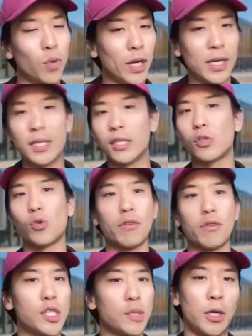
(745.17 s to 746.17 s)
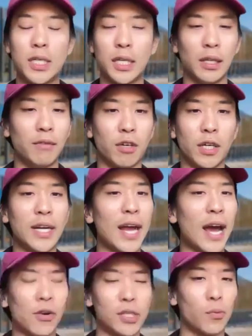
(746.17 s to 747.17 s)
What is sort of smart delivery and
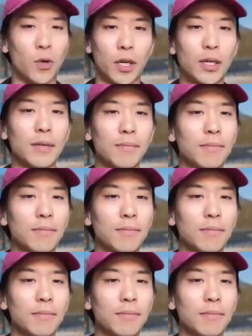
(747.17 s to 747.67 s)
how does it work?